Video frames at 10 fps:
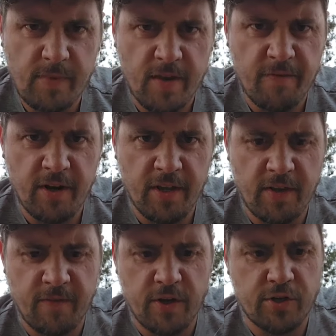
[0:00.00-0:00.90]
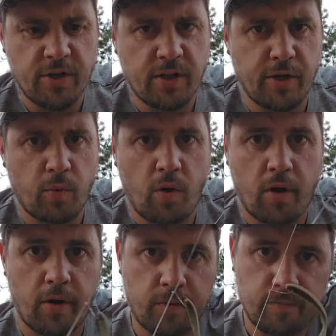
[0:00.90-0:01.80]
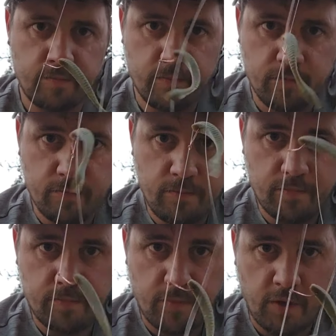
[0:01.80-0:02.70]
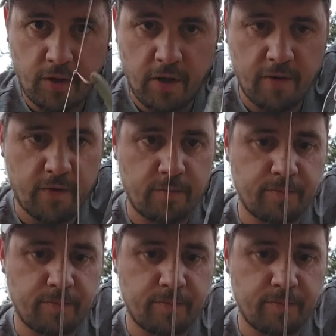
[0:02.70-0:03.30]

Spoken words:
finicky fish in clear water. And there you have it,